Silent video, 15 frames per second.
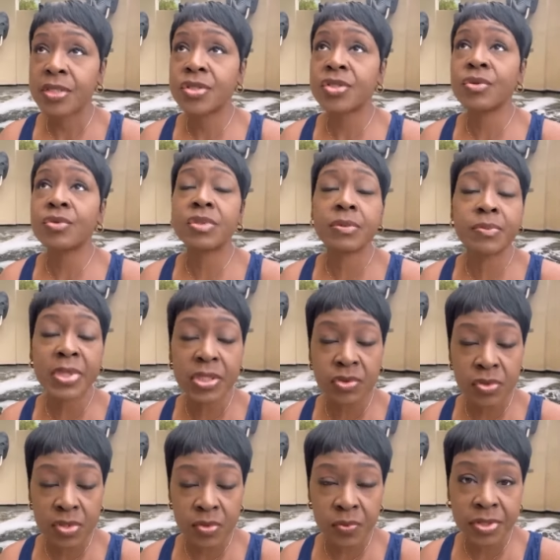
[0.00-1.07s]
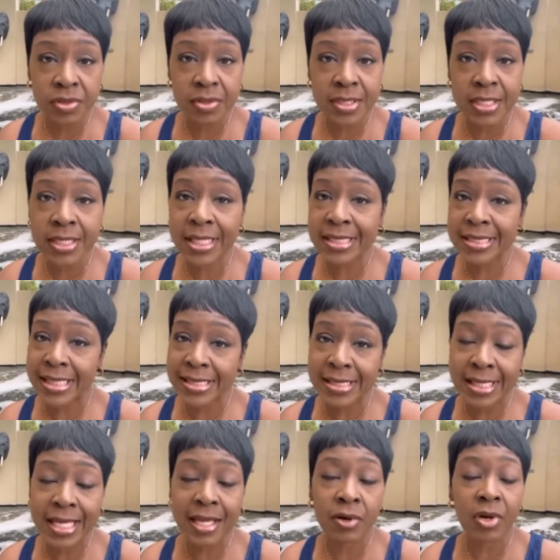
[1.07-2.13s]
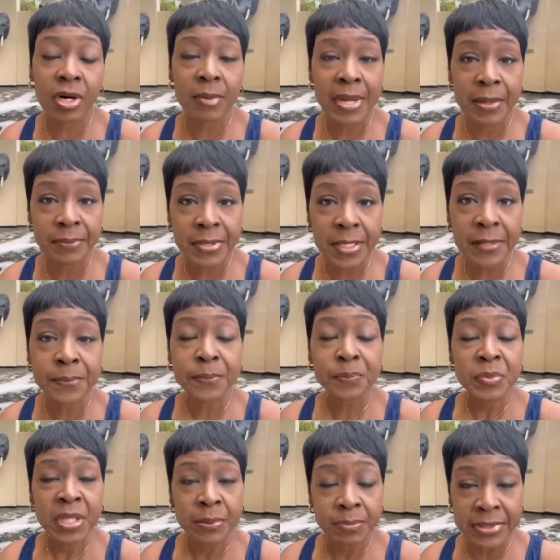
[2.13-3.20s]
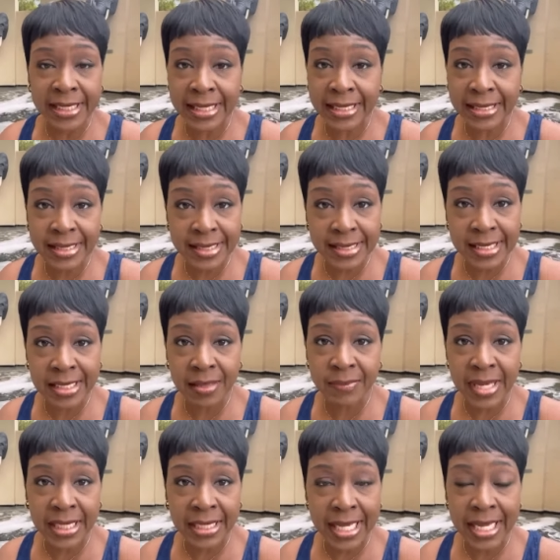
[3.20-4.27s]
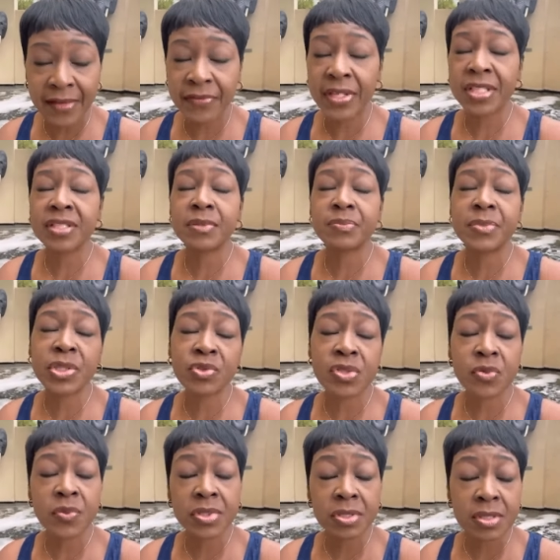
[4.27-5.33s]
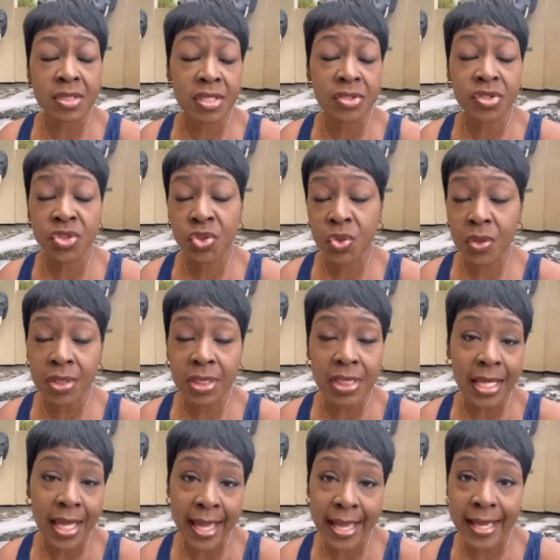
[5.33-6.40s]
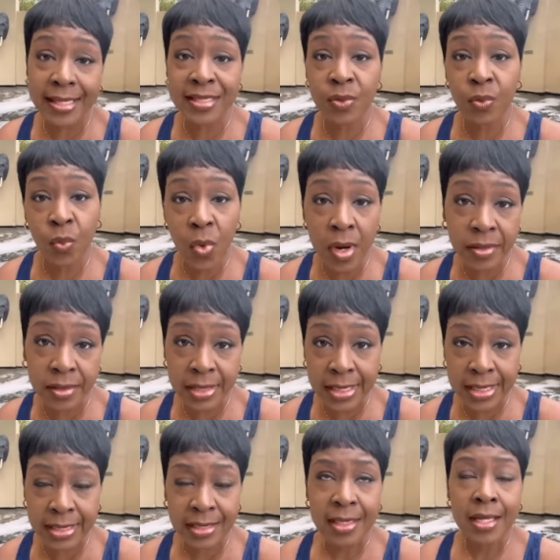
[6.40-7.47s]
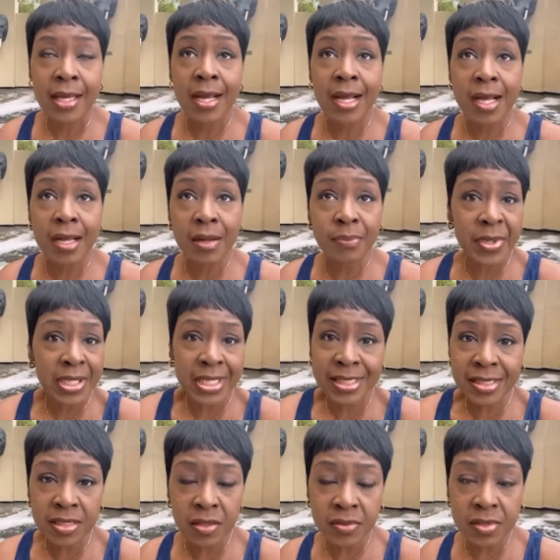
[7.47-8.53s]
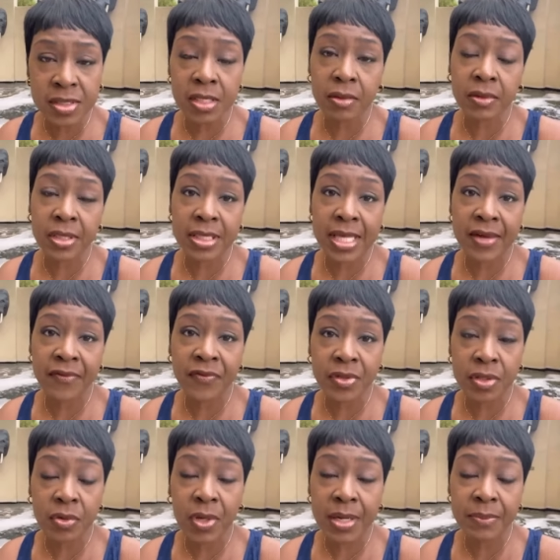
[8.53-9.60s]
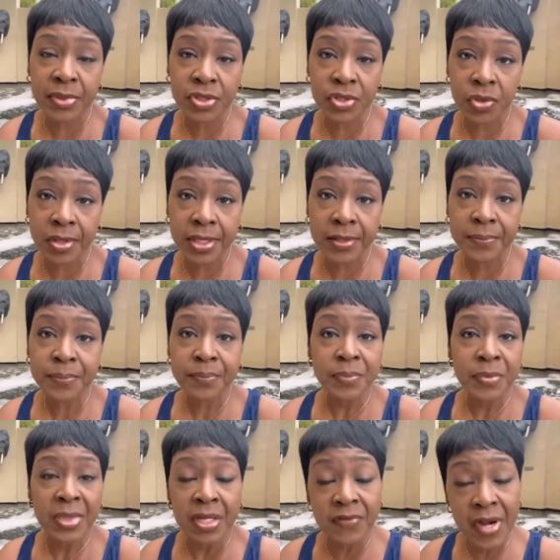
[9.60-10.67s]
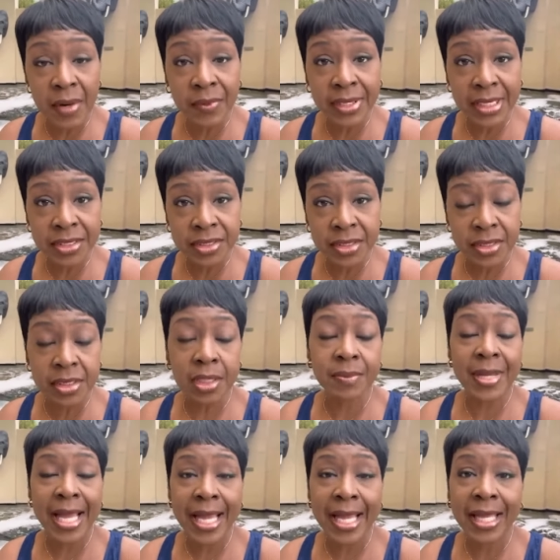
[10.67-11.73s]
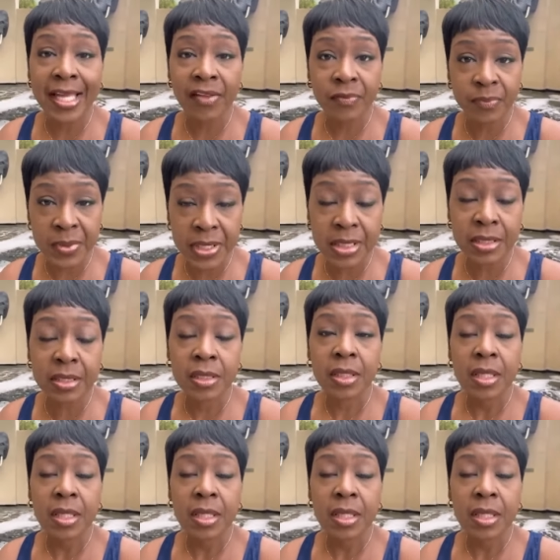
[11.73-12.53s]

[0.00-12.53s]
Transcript: to Demetrius Richardson. As I said, Grandma B planted the seed in my life, and Demetrius Richardson surely has watered it. But it's no secret that for the great majority of our relationship, I have been